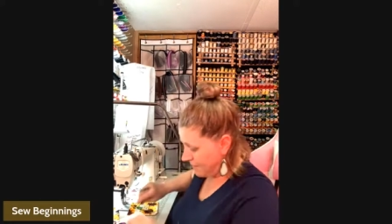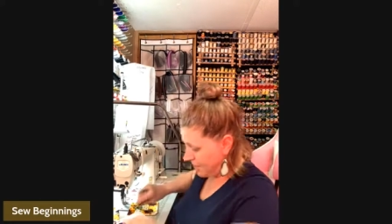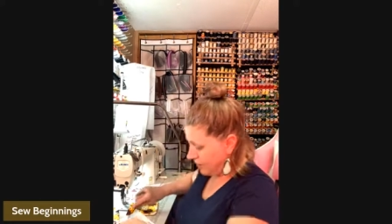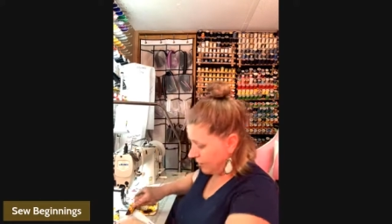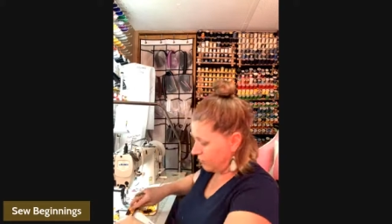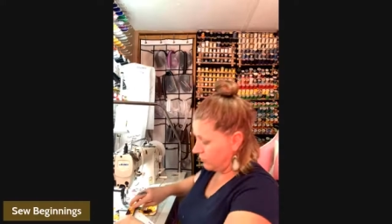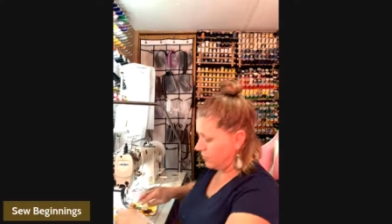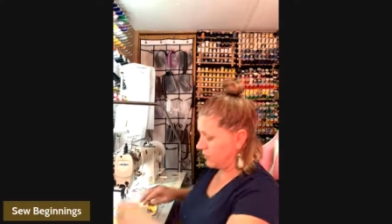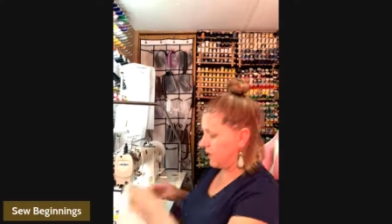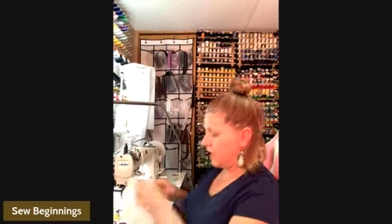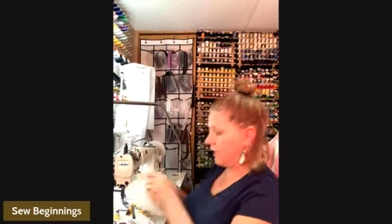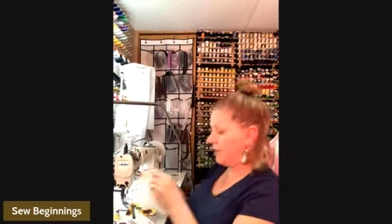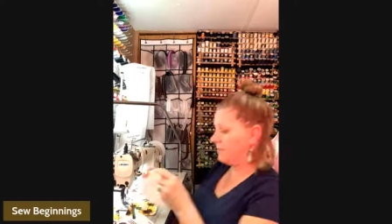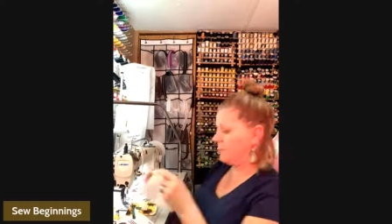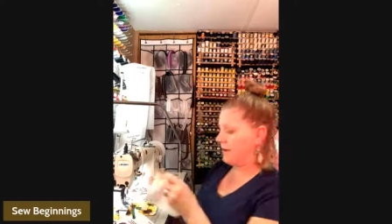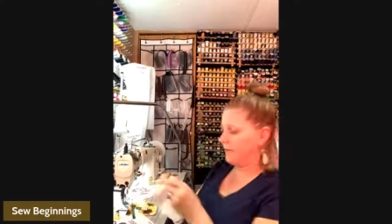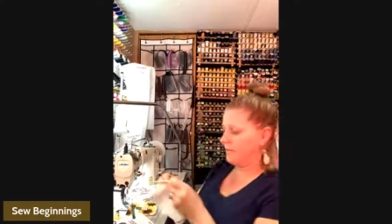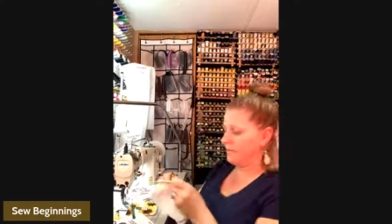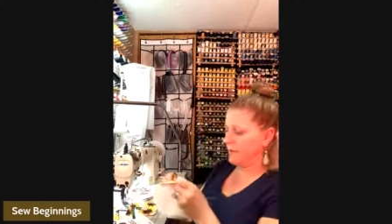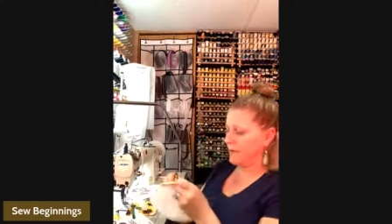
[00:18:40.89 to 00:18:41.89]
not going to take up
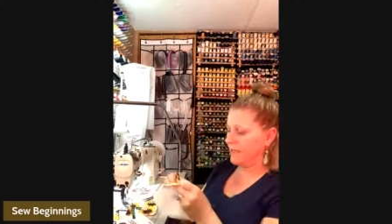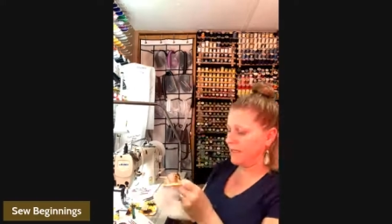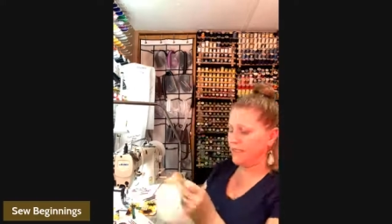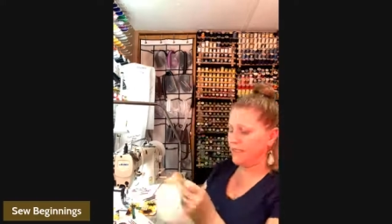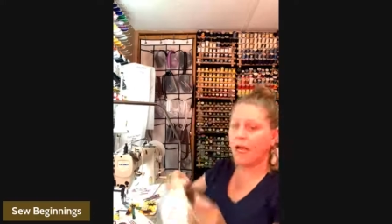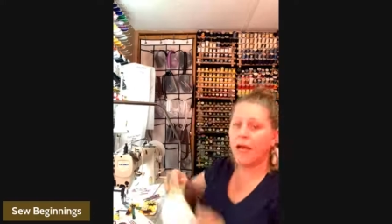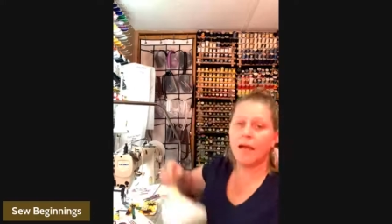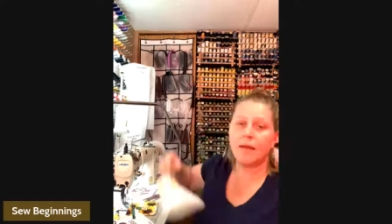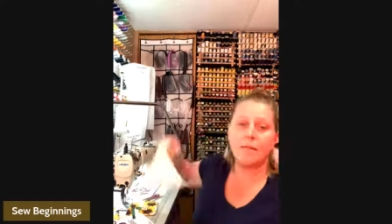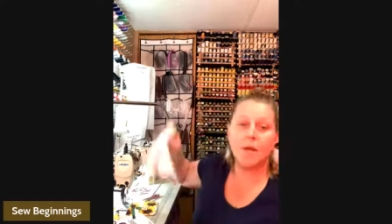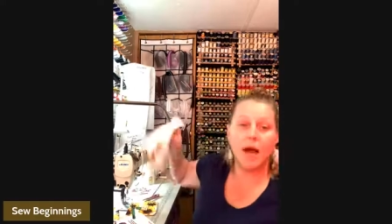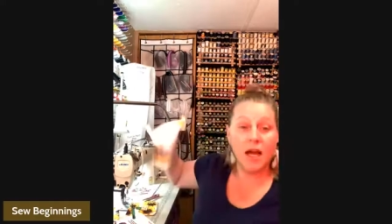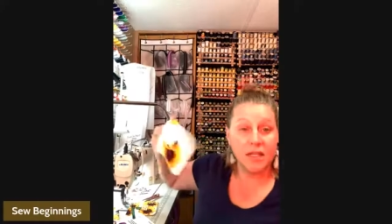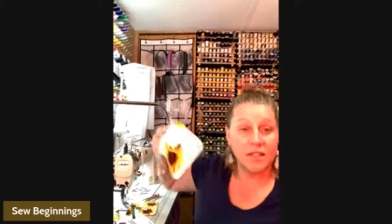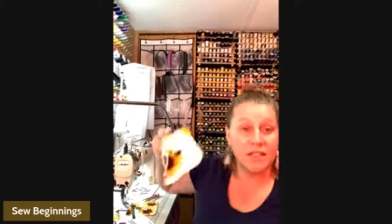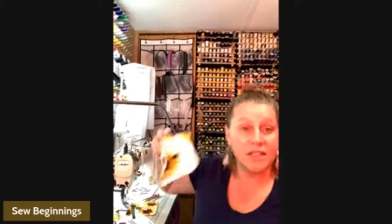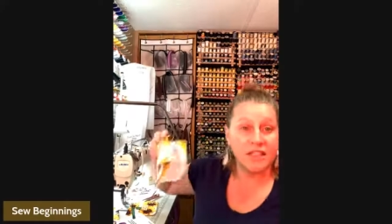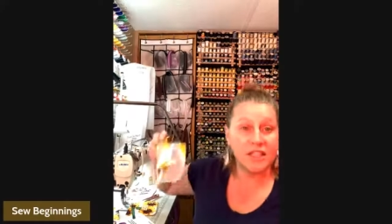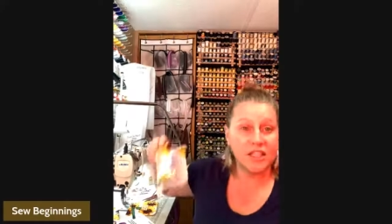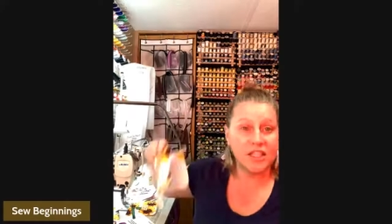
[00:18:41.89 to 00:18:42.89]
everybody's time
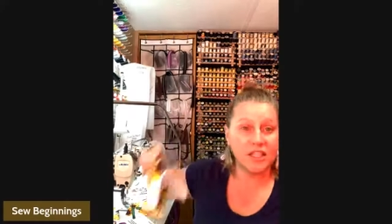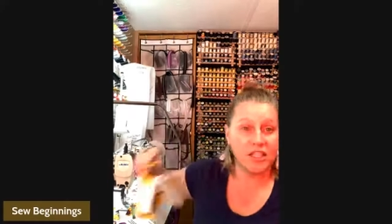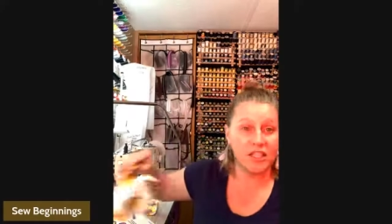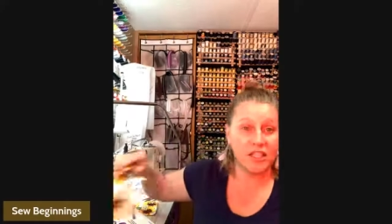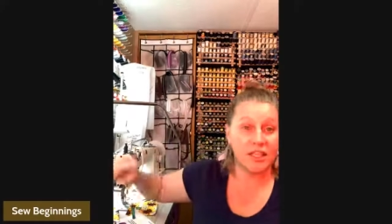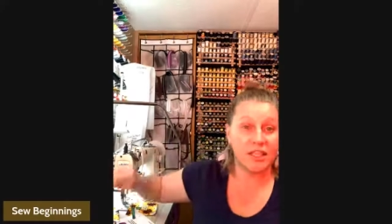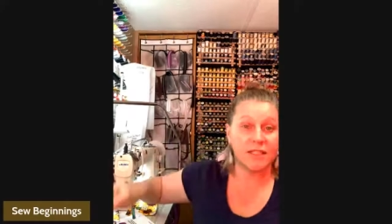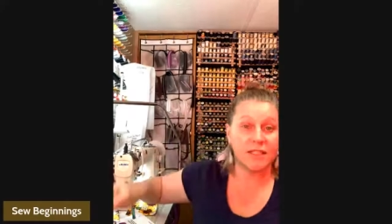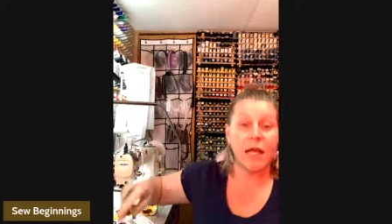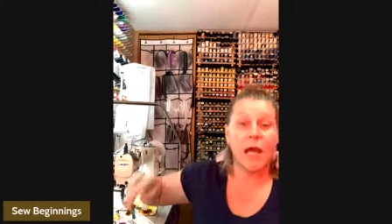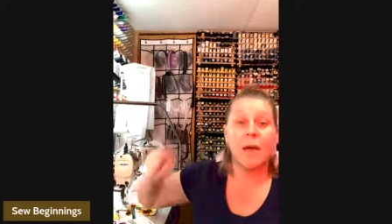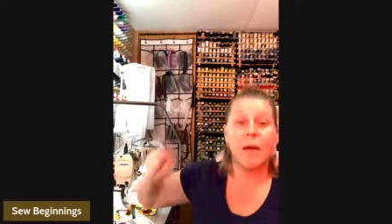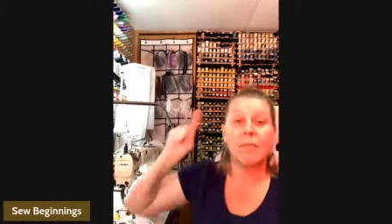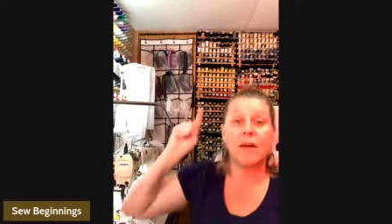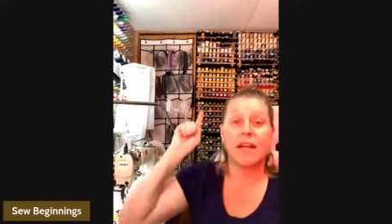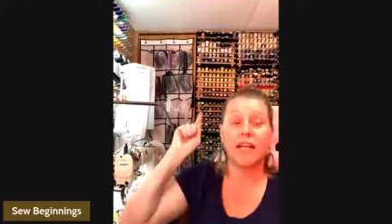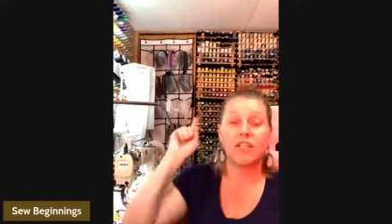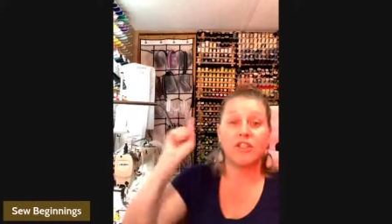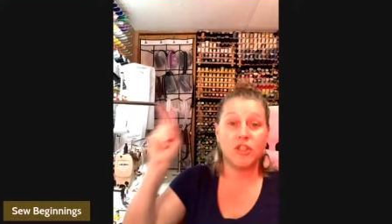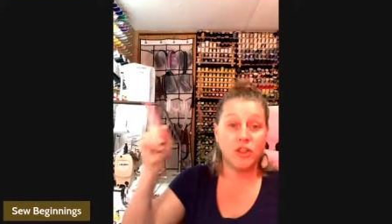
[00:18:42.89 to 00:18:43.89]
unstitching this,
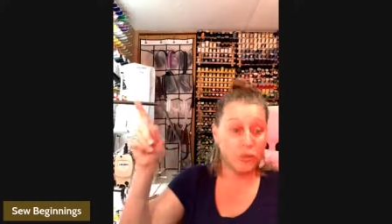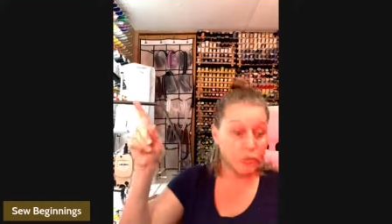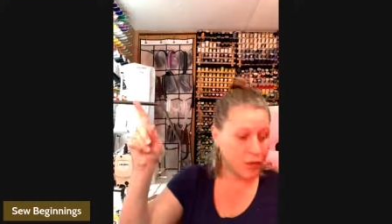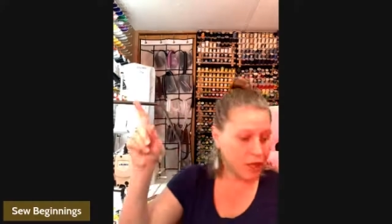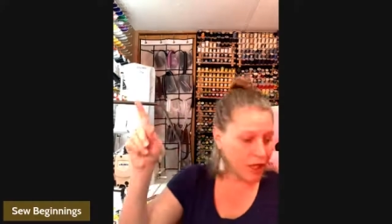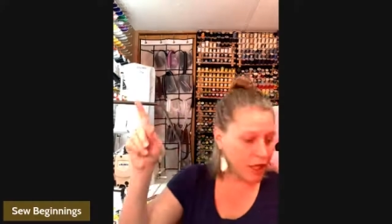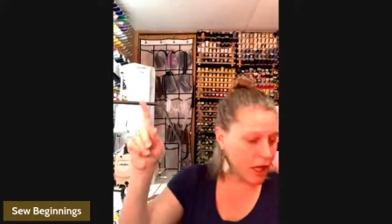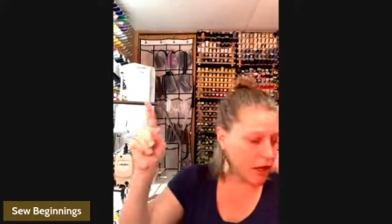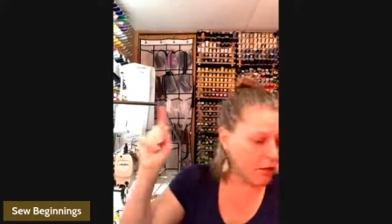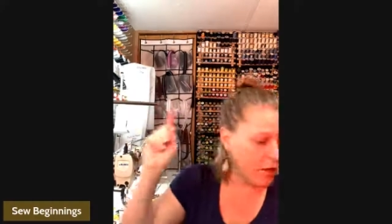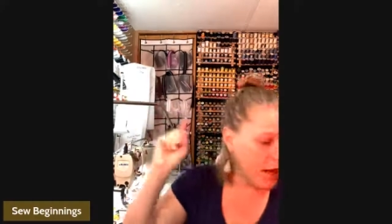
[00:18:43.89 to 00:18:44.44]
but I do want to go